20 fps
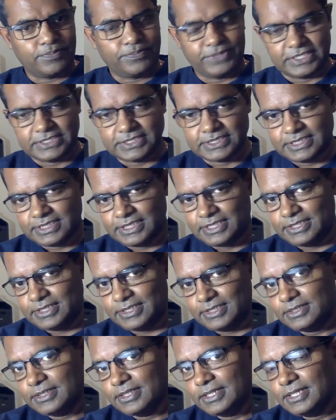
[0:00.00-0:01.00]

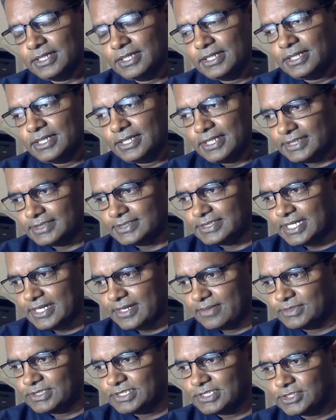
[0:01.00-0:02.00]
pesky
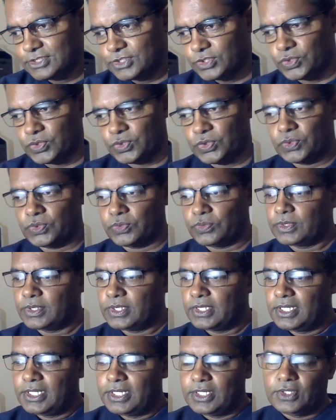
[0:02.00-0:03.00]
exams. So
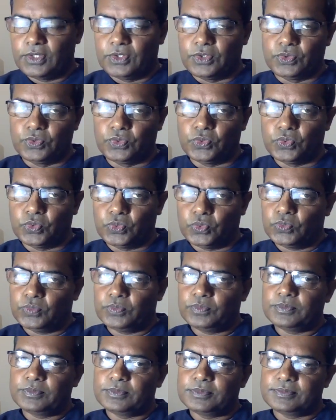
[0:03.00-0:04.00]
you,
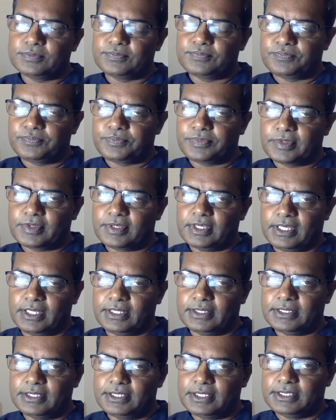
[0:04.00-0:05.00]

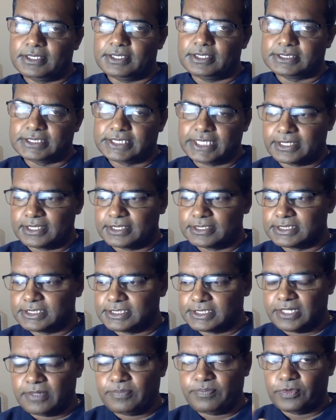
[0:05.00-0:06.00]
in the second
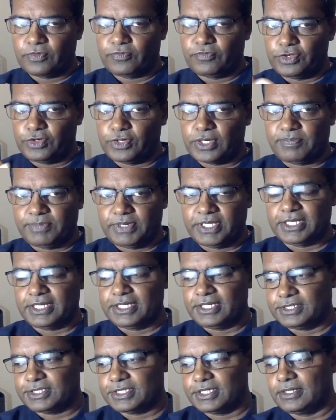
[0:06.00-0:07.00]
step of your
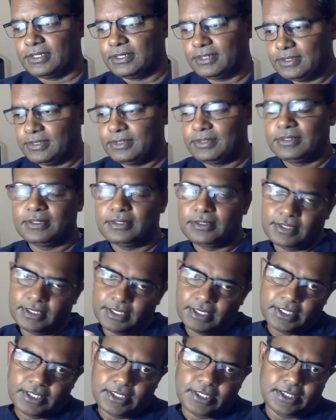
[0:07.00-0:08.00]
application,
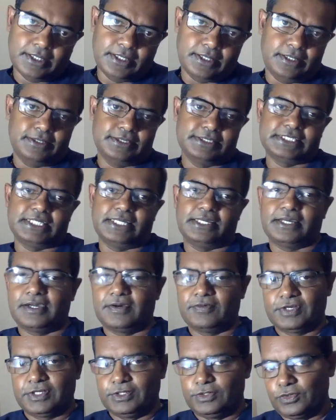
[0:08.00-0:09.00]
say
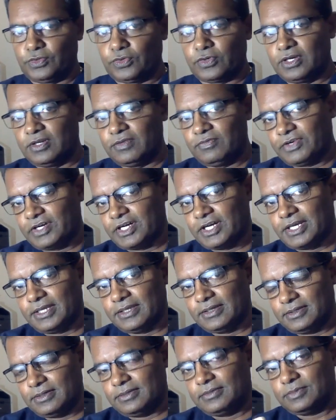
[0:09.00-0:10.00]
after you
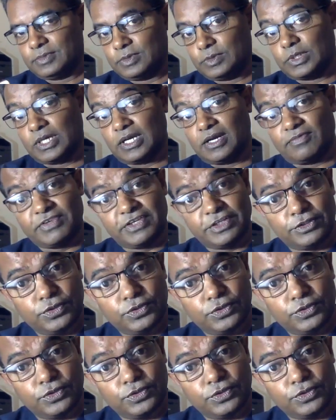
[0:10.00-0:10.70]
qualifying, after